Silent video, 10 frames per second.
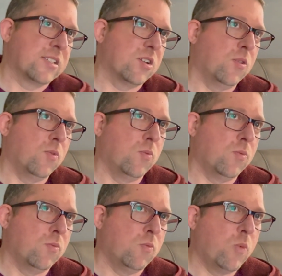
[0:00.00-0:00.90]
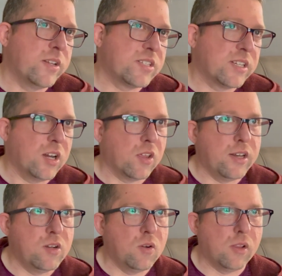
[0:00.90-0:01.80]
So once a year they
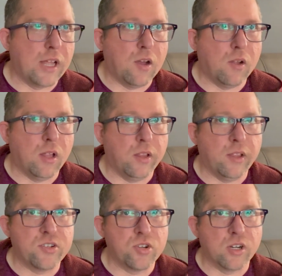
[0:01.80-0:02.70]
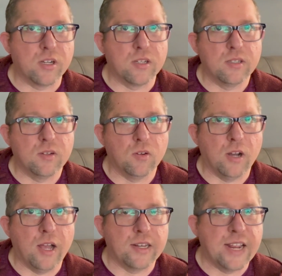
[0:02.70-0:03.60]
do allow electric
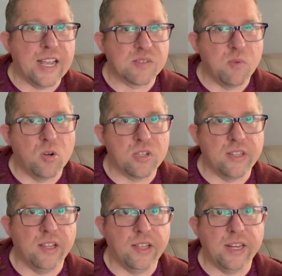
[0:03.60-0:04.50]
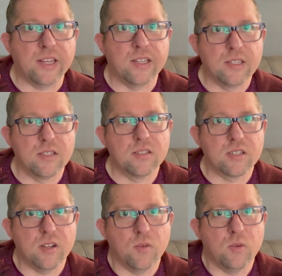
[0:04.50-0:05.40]
or gas motors on that lake.
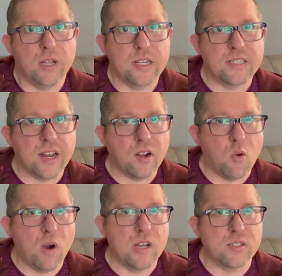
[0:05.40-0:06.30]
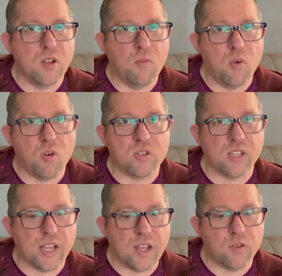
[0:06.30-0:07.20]
So it's not always no motors
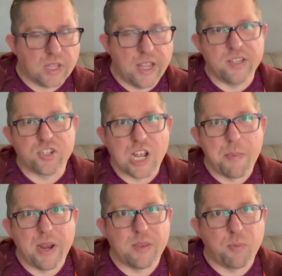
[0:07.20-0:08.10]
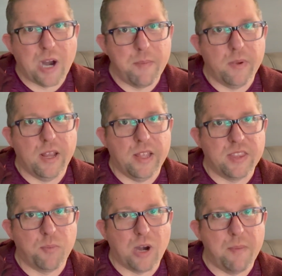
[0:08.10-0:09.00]
allowed. And shopping at the
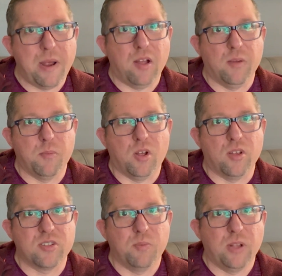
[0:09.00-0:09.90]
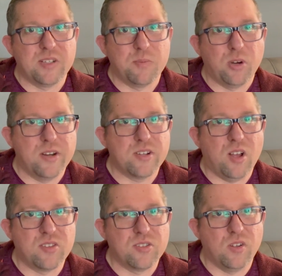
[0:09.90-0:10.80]
Prime Outlet Mall. So Pleasant Prairie is
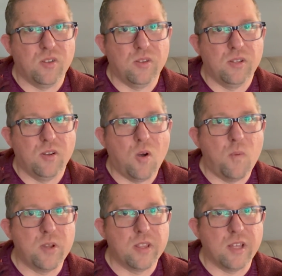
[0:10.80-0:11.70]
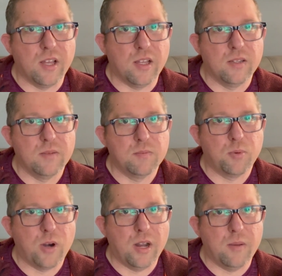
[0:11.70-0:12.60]
also home to the
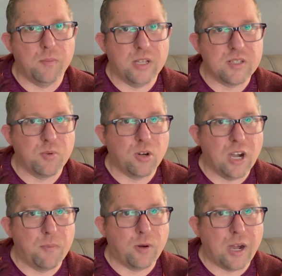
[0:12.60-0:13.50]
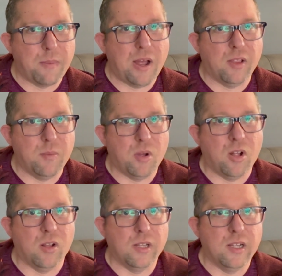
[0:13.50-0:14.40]
Pleasant Prairie Prime Outlet
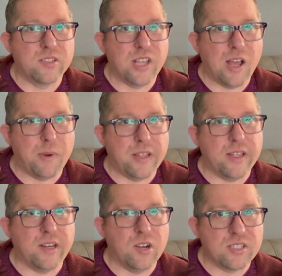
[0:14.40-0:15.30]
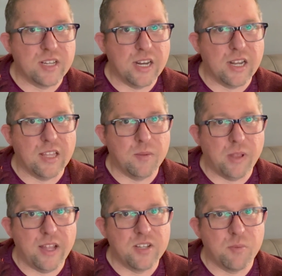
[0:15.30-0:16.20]
Mall. It's out by the interstate on the
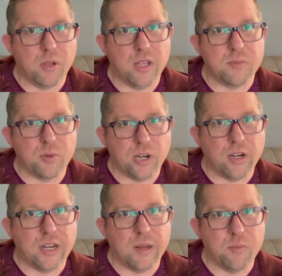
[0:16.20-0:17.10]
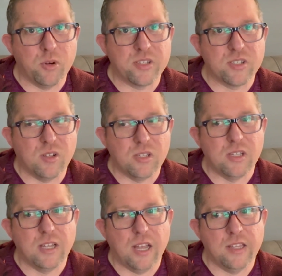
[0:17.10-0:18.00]
edge of Pleasant Prairie and Bristol
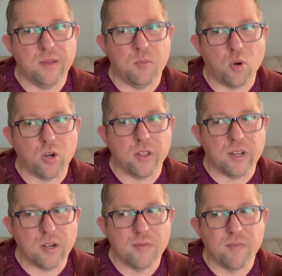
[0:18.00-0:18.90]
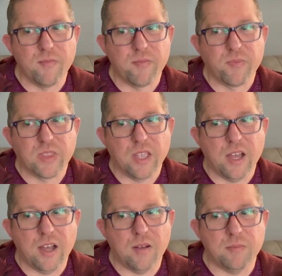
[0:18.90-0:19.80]
on the border there.
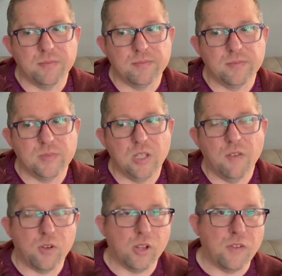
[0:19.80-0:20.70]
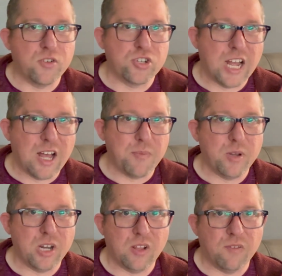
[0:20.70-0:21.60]
If you love to shop
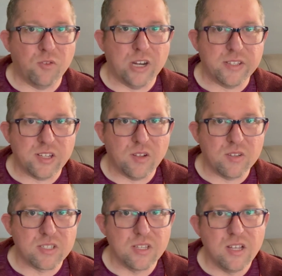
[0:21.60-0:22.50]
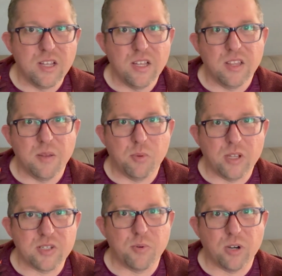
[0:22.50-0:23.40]
and you love great deals, the
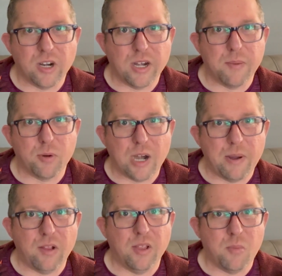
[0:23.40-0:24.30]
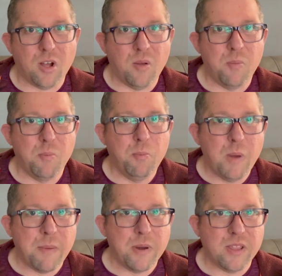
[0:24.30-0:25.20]
Pleasant Prairie Prime Outlet Mall
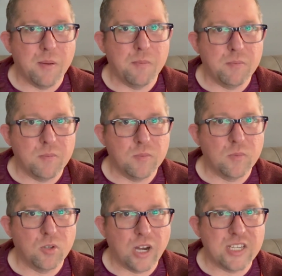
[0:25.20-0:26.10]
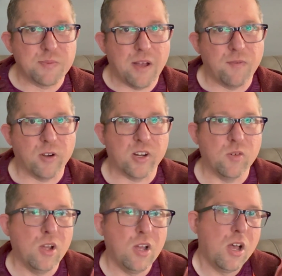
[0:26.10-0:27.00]
may be the great spot for you.
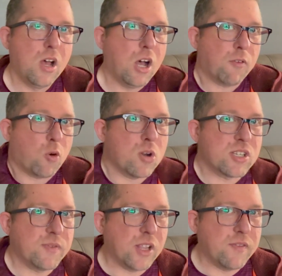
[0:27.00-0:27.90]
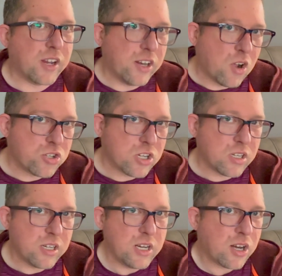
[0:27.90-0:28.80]
Of course, if you live in
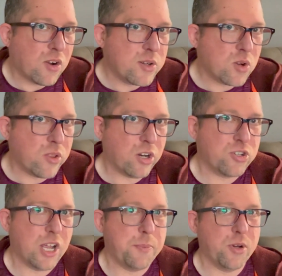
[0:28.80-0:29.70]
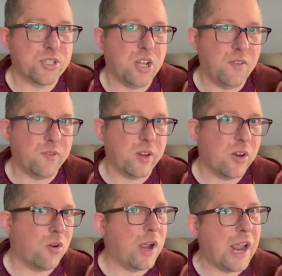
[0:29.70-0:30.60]
Kenosha, you can always go there and shop yourself. You
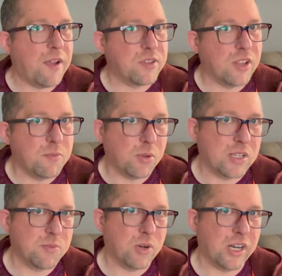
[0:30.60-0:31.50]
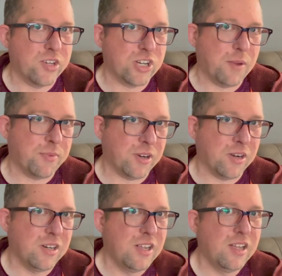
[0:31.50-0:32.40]
don't have to live in Pleasant Prairie to shop there.
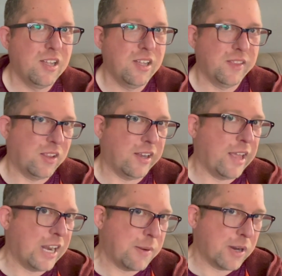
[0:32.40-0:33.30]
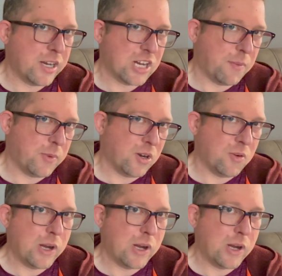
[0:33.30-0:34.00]
They'll let anybody shop there.